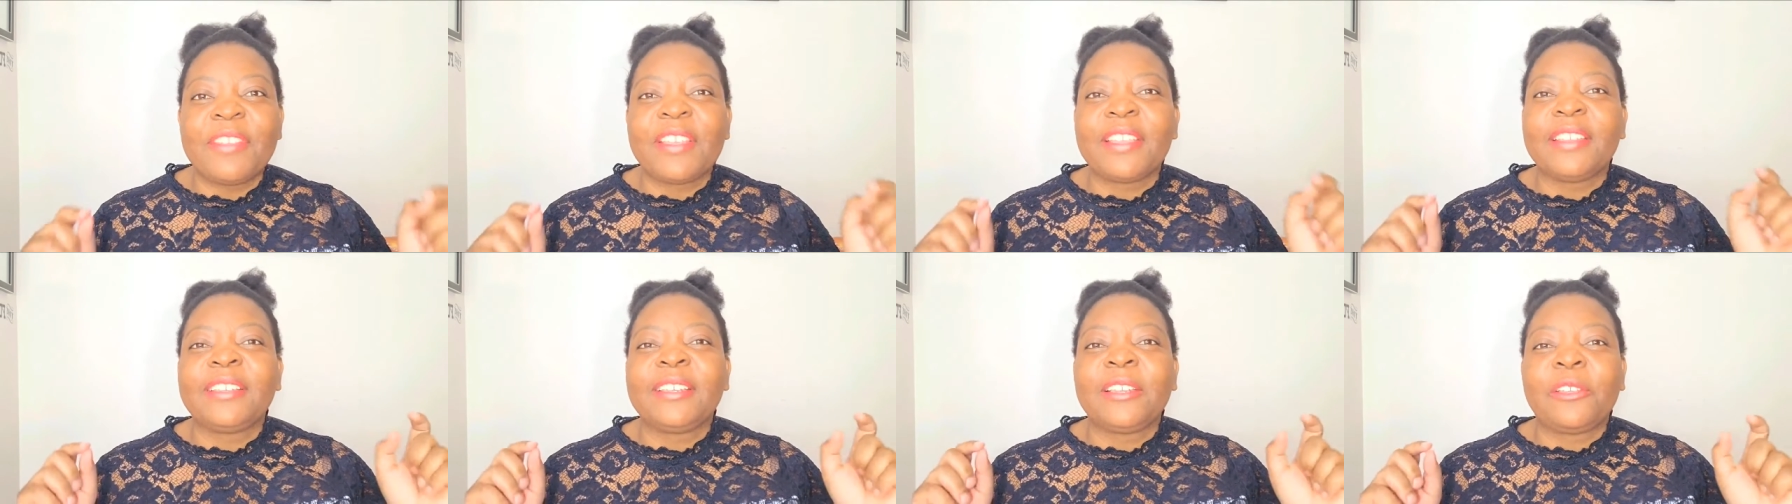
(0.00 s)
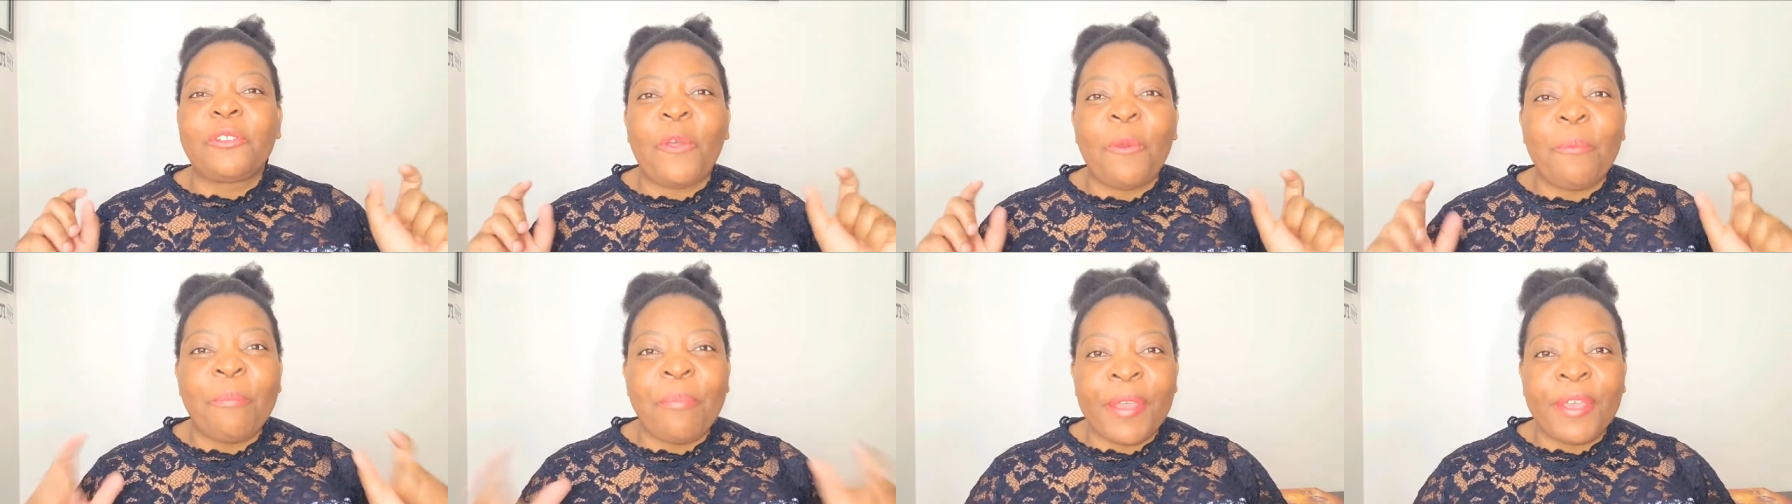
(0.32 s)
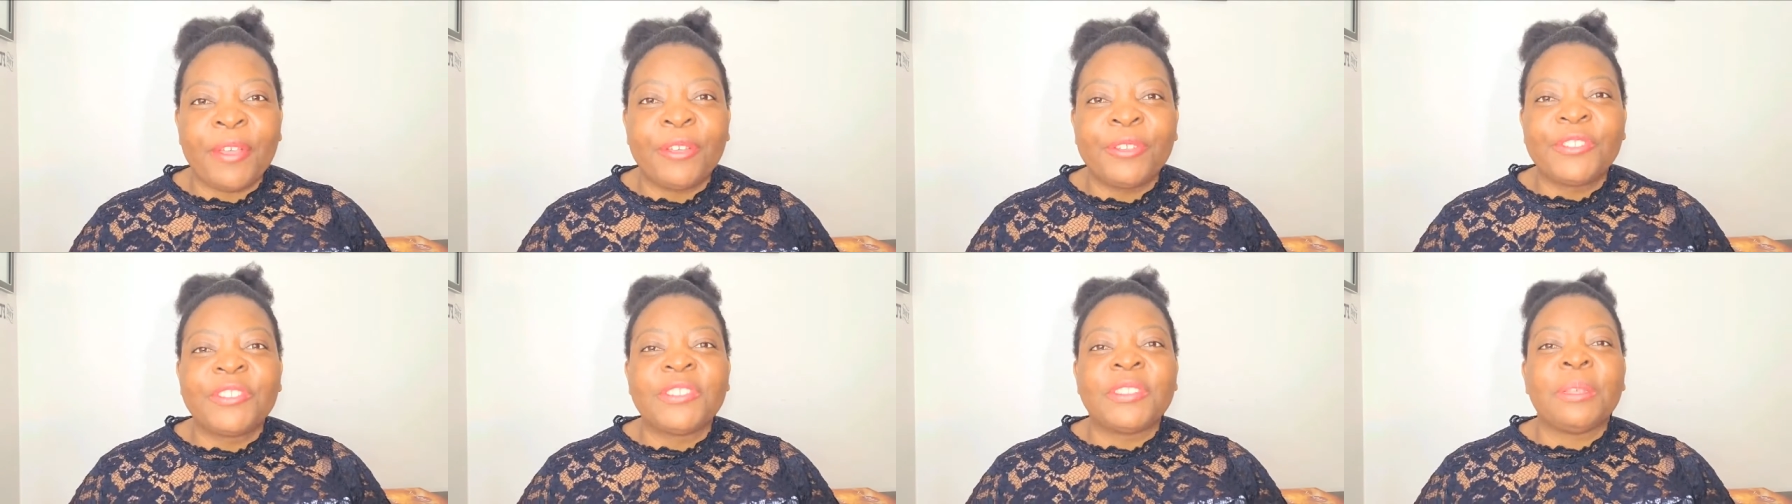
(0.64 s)
it
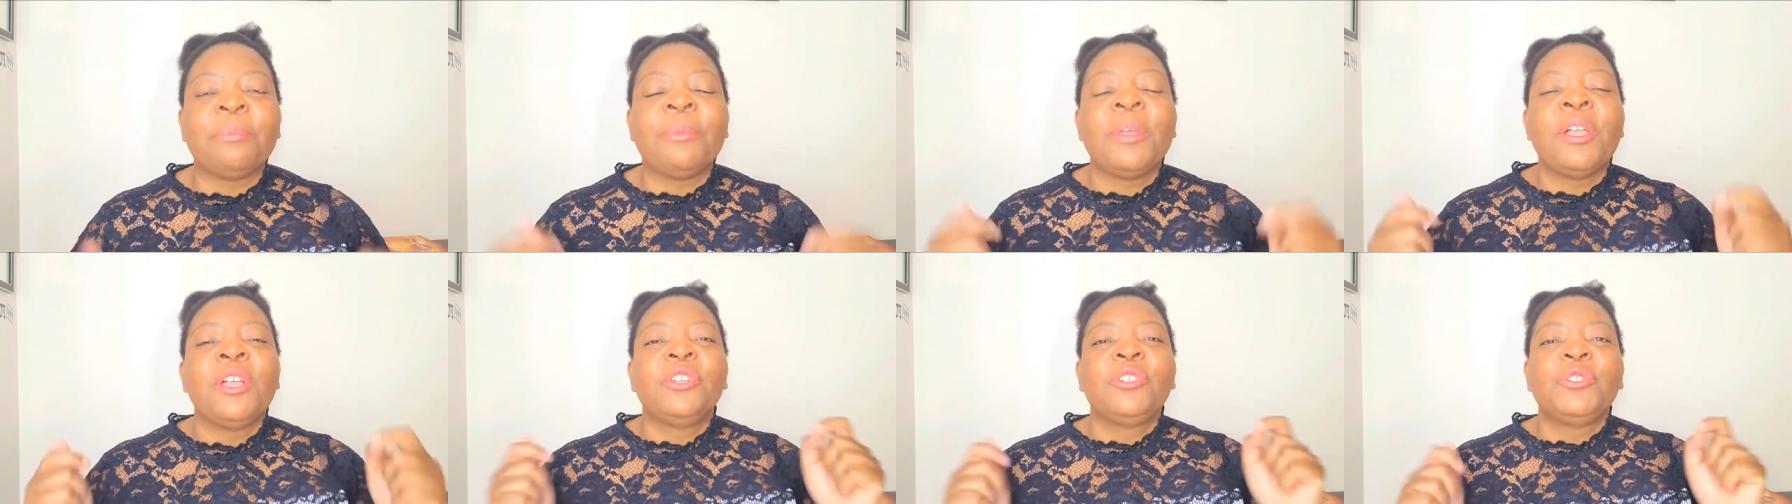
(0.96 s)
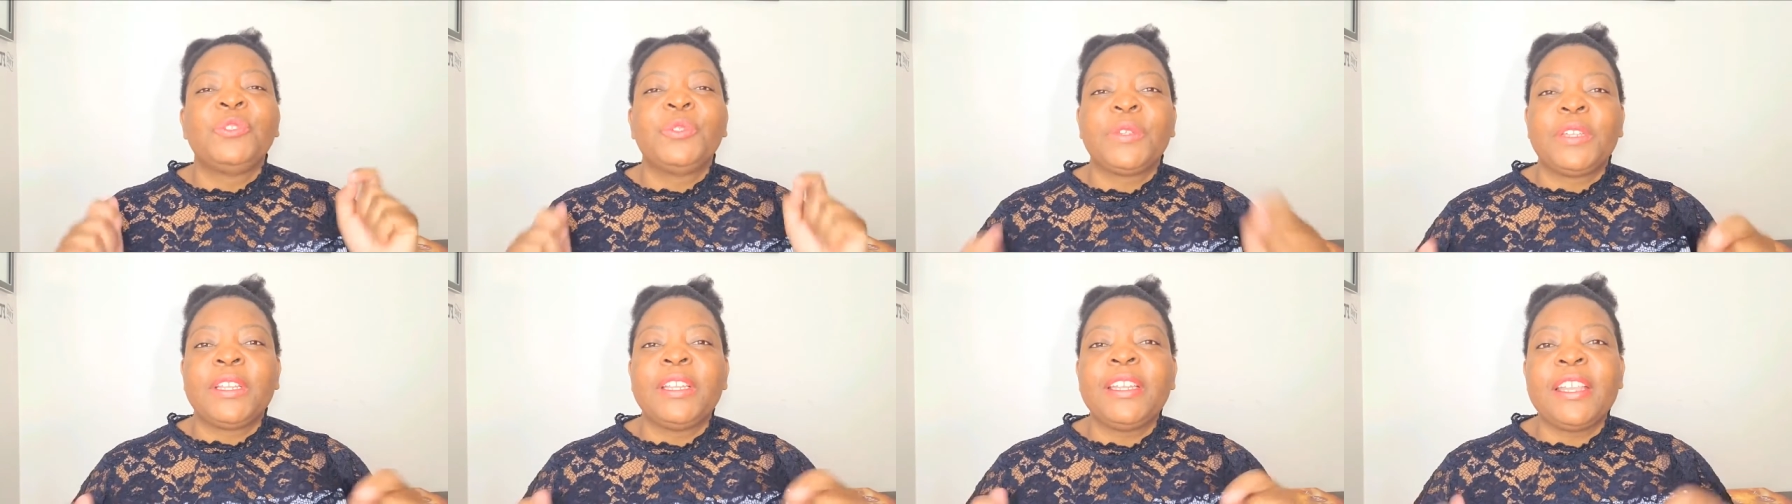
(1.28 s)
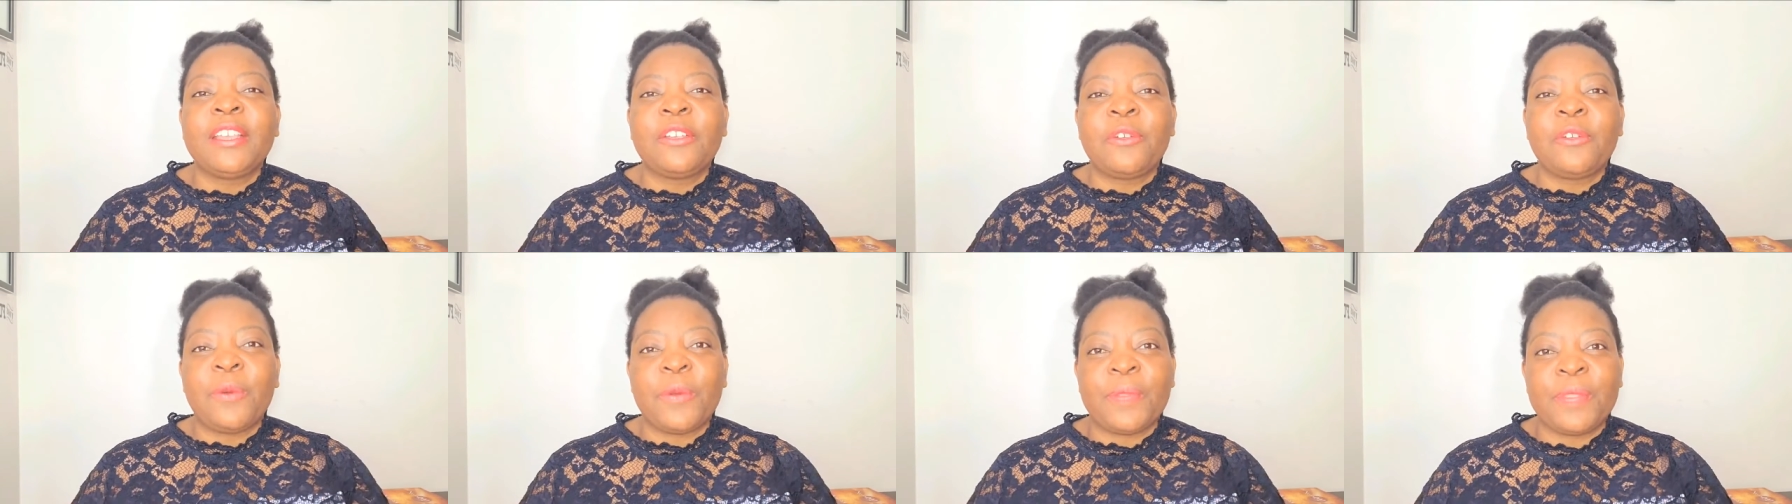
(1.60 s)
compels them to click